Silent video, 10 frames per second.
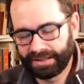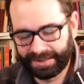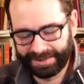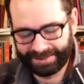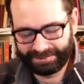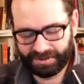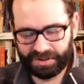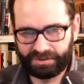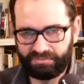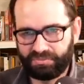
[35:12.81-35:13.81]
uh,
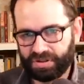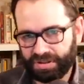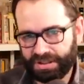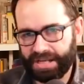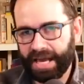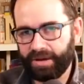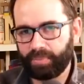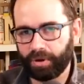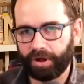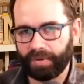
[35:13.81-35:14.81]
staying
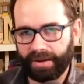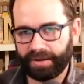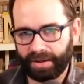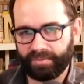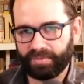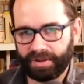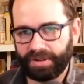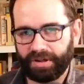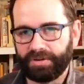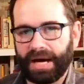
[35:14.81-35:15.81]
put rather than
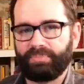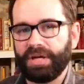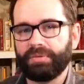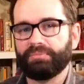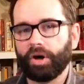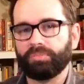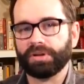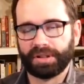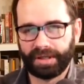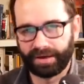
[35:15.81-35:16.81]
you know not being
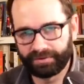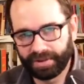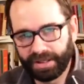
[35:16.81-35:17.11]
mobile enough.